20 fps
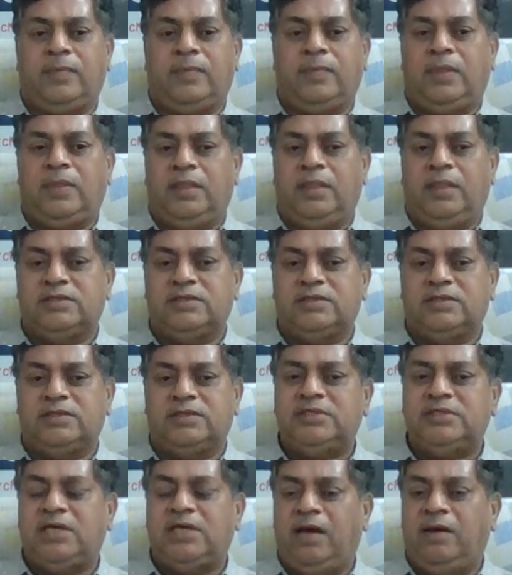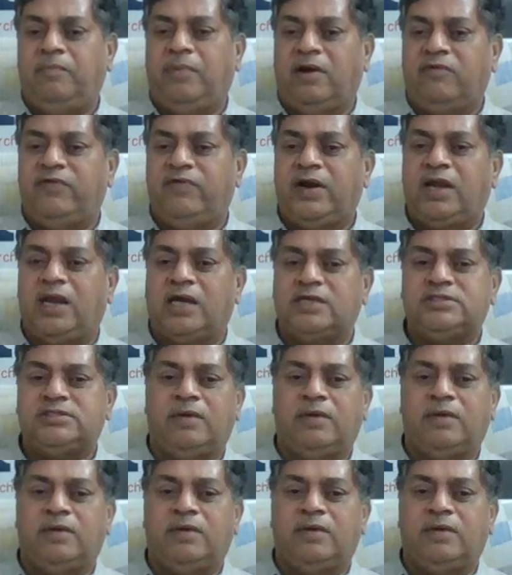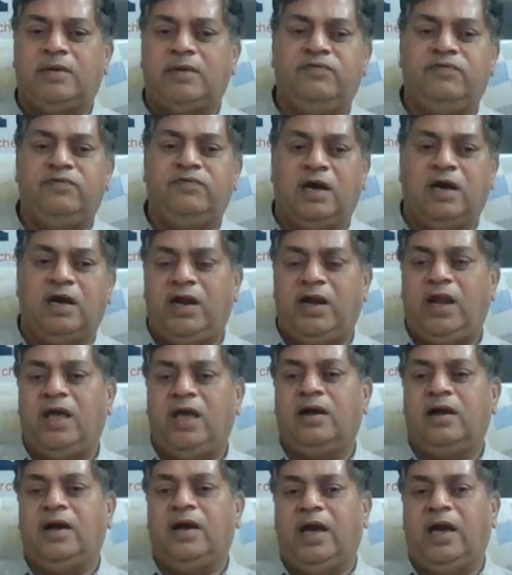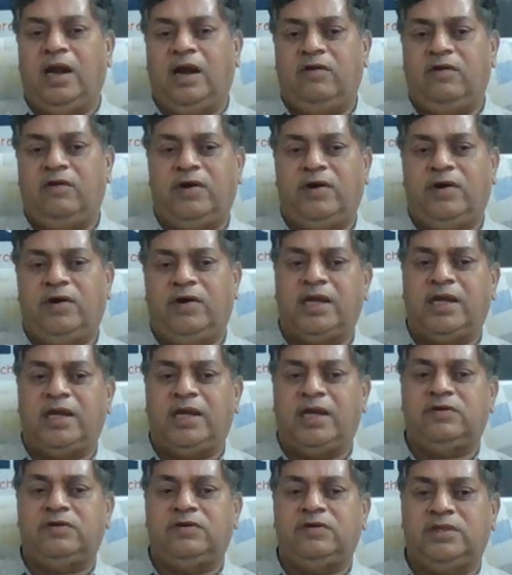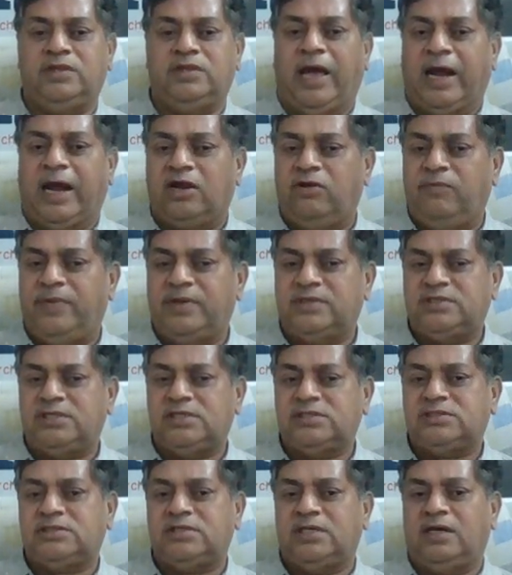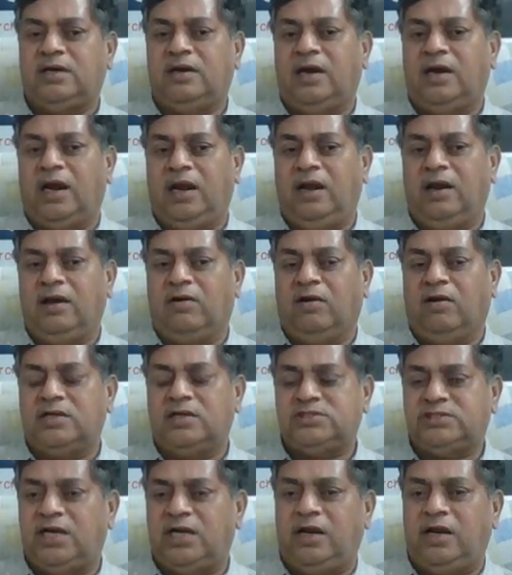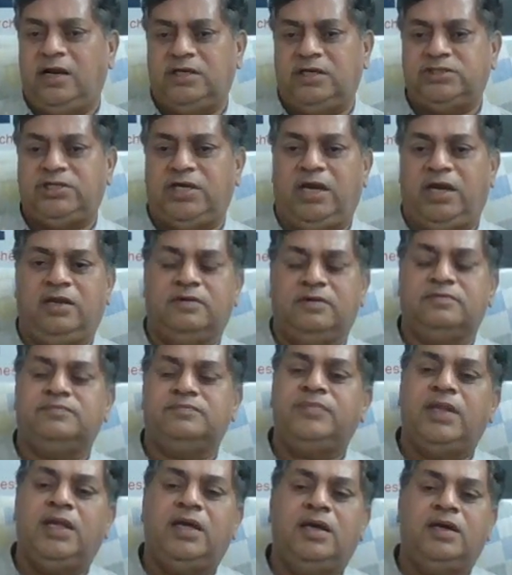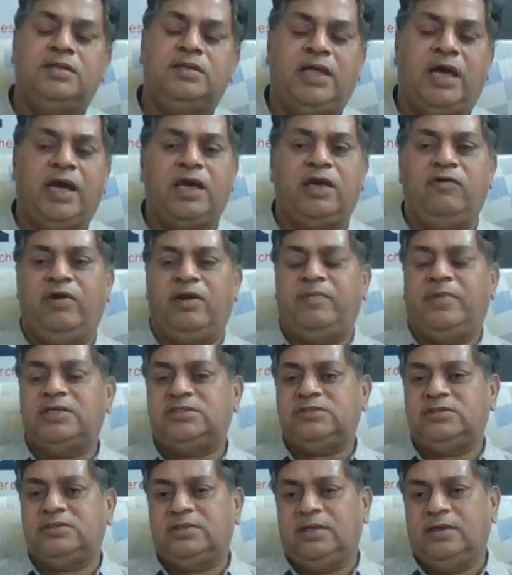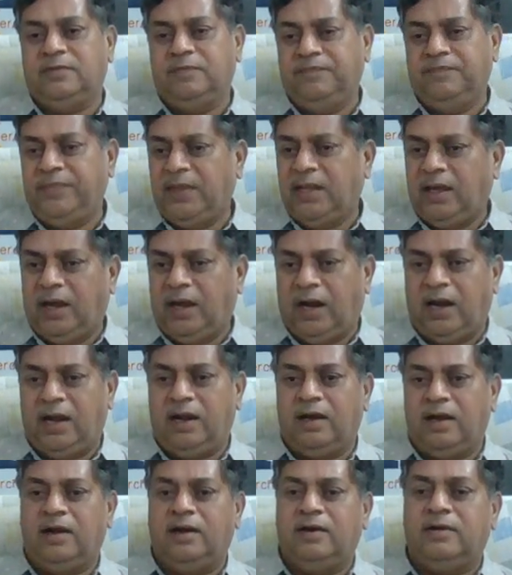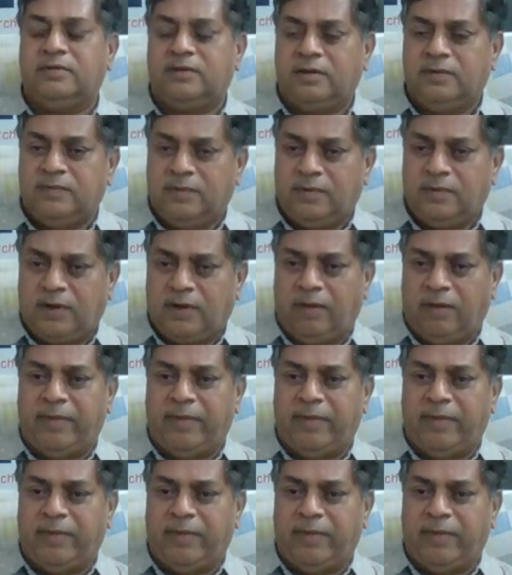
this game is a perfect example of converting an advantage with active pieces and a constant initiative. Thank you very much, and come